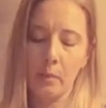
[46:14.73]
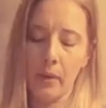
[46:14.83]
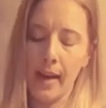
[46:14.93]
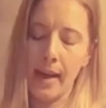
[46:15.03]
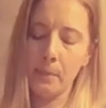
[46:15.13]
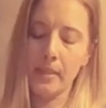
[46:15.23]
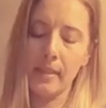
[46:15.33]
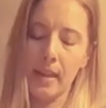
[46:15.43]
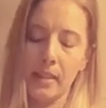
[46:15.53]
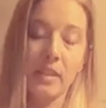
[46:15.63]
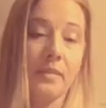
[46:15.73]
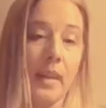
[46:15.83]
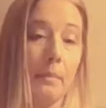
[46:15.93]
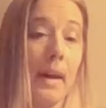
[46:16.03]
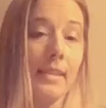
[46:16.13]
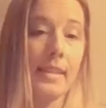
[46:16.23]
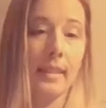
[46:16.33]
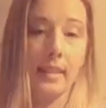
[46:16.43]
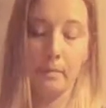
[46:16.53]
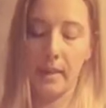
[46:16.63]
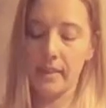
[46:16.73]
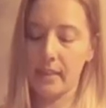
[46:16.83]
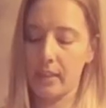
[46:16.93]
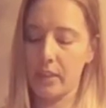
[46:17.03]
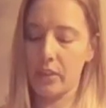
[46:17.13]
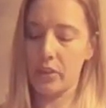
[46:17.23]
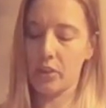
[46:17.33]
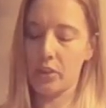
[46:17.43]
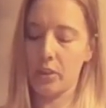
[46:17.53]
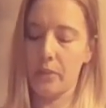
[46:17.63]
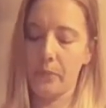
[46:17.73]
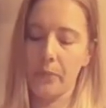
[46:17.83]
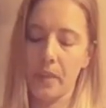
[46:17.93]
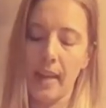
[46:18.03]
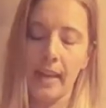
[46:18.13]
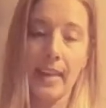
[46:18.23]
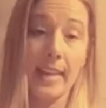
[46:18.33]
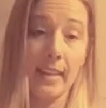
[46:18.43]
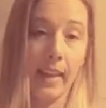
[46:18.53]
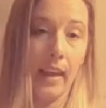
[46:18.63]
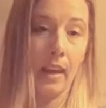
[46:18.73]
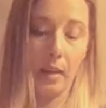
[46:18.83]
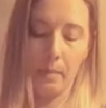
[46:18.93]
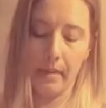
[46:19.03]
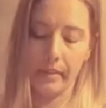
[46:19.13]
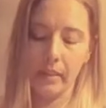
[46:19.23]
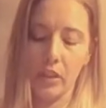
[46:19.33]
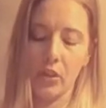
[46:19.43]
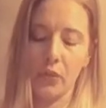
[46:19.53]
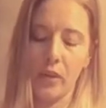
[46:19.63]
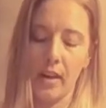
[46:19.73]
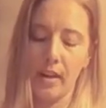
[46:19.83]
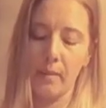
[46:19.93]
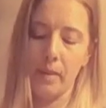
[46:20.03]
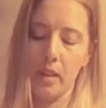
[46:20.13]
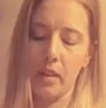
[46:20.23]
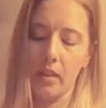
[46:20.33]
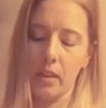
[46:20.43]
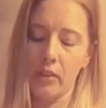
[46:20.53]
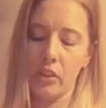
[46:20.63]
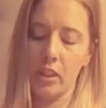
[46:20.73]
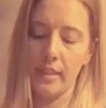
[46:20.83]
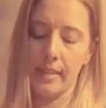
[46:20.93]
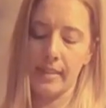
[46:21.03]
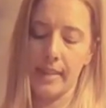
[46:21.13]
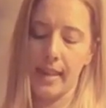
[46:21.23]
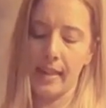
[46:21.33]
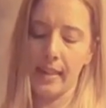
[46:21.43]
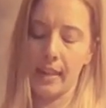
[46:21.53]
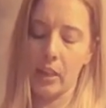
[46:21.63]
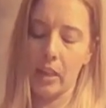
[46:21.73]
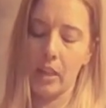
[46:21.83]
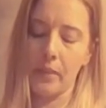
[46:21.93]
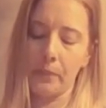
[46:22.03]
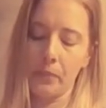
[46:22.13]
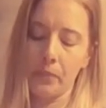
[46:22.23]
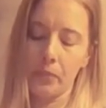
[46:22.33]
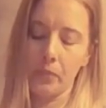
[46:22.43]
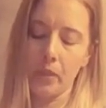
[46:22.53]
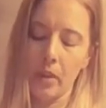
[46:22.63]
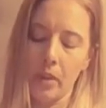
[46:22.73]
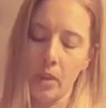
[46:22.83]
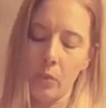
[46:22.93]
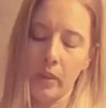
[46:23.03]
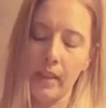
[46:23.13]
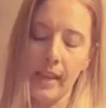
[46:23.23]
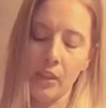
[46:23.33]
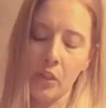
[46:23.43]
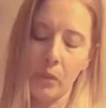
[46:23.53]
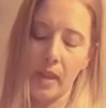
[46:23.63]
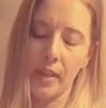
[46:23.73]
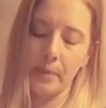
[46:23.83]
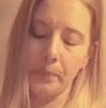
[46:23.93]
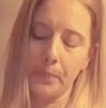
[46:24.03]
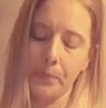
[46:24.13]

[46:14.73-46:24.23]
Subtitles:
perhaps a divine masculine message and healing message from the Jesus deck here with Yeshua.